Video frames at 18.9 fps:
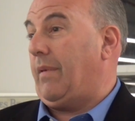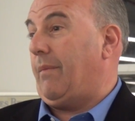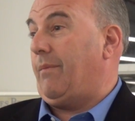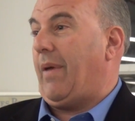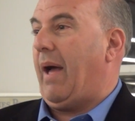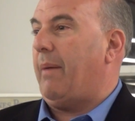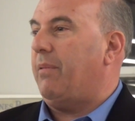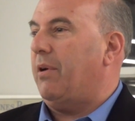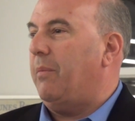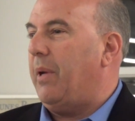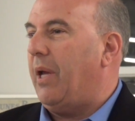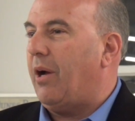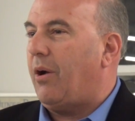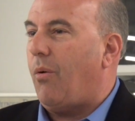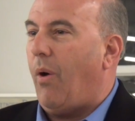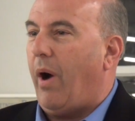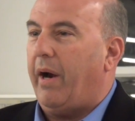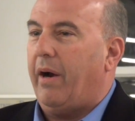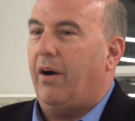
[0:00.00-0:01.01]
happened to be
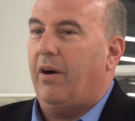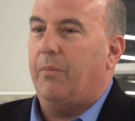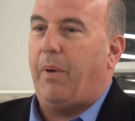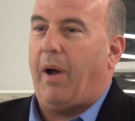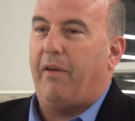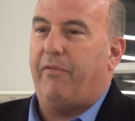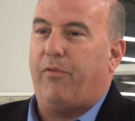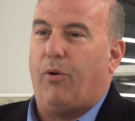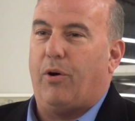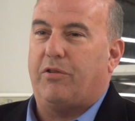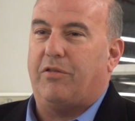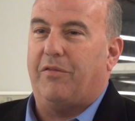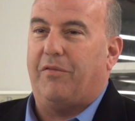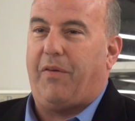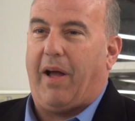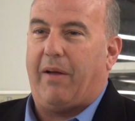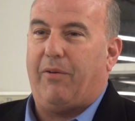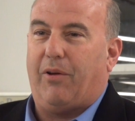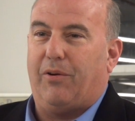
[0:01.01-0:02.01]
acquired by Fortune
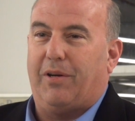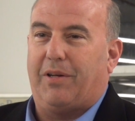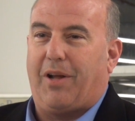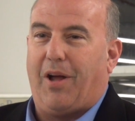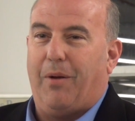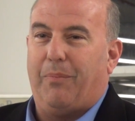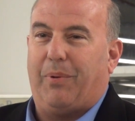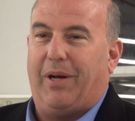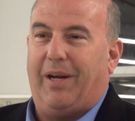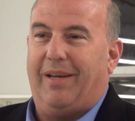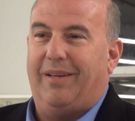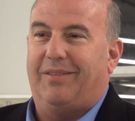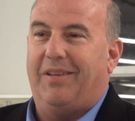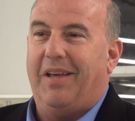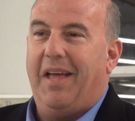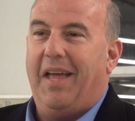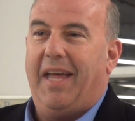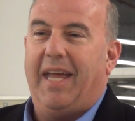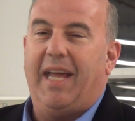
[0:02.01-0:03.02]
500
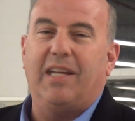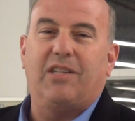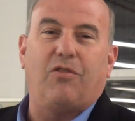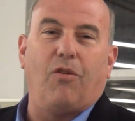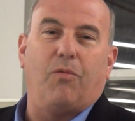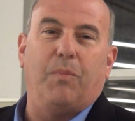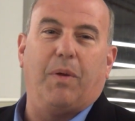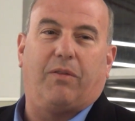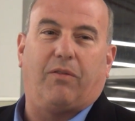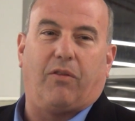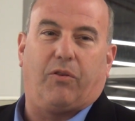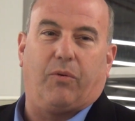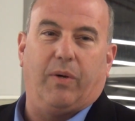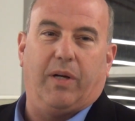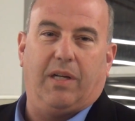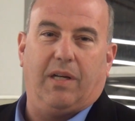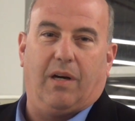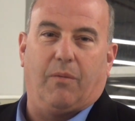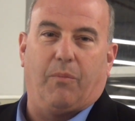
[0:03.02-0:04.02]
companies, each of them at the
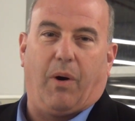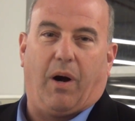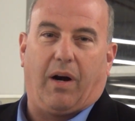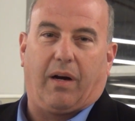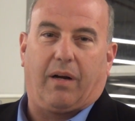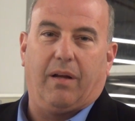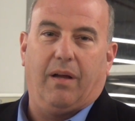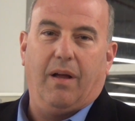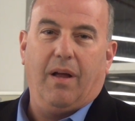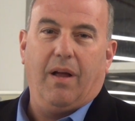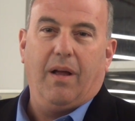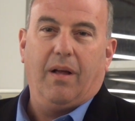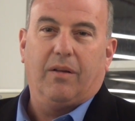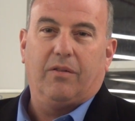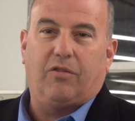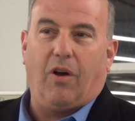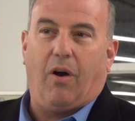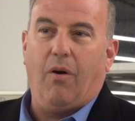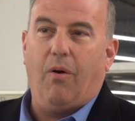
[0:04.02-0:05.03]
3-year mark.
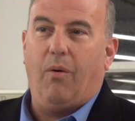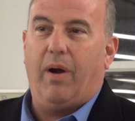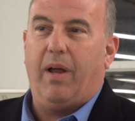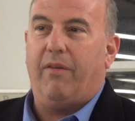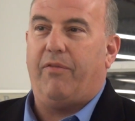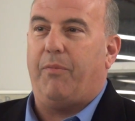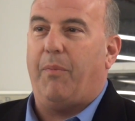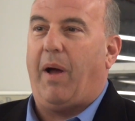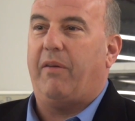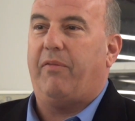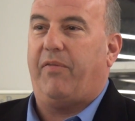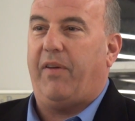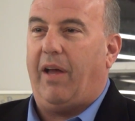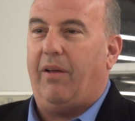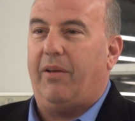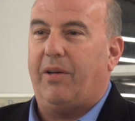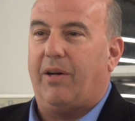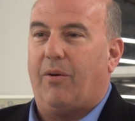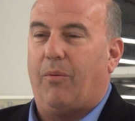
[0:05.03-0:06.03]
So if my
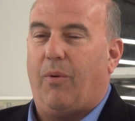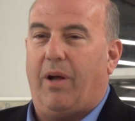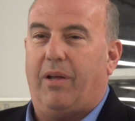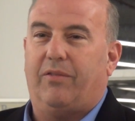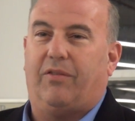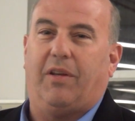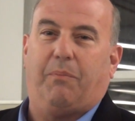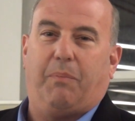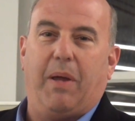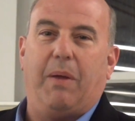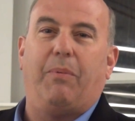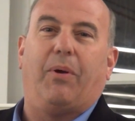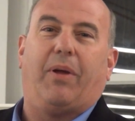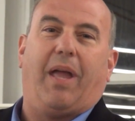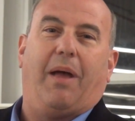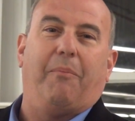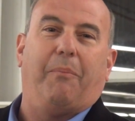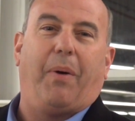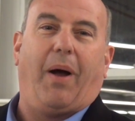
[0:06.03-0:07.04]
failure was that people kept